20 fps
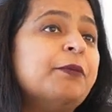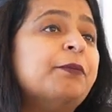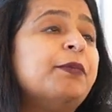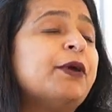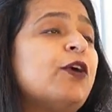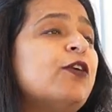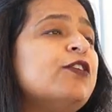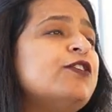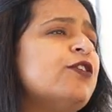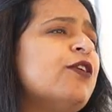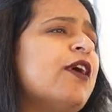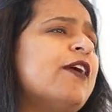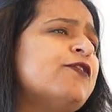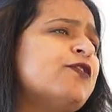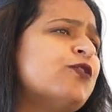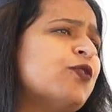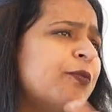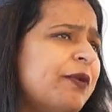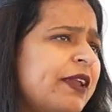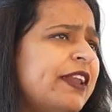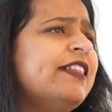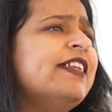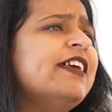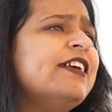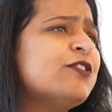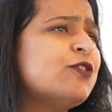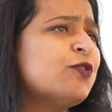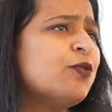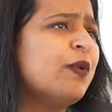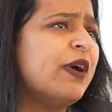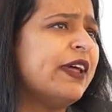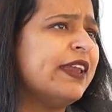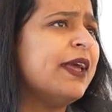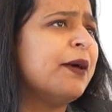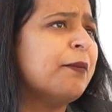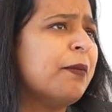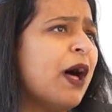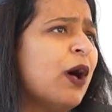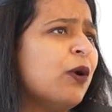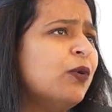Because you have so many things to worry
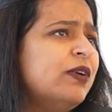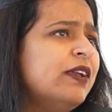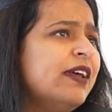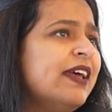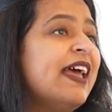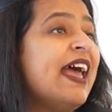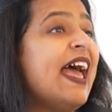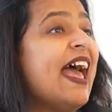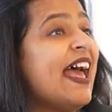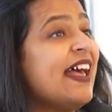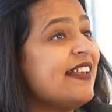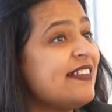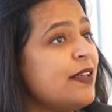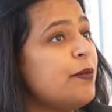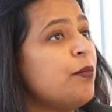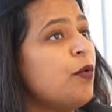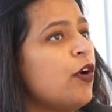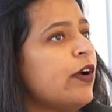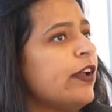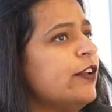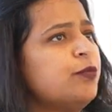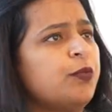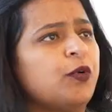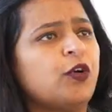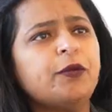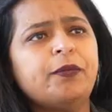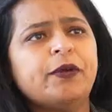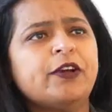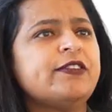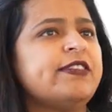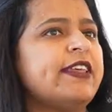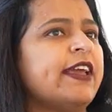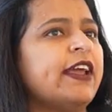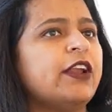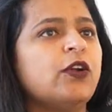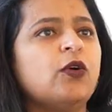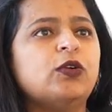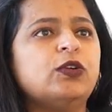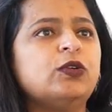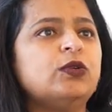about as a mortgage broker, because they
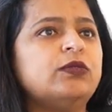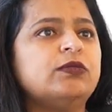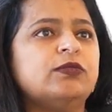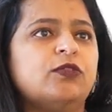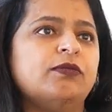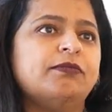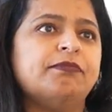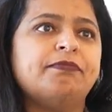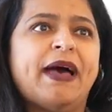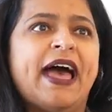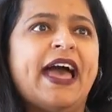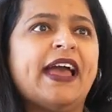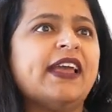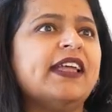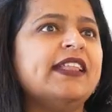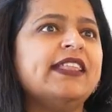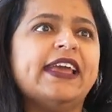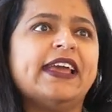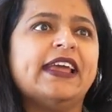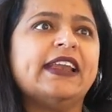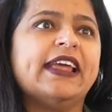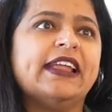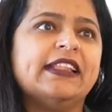can go to bank and they can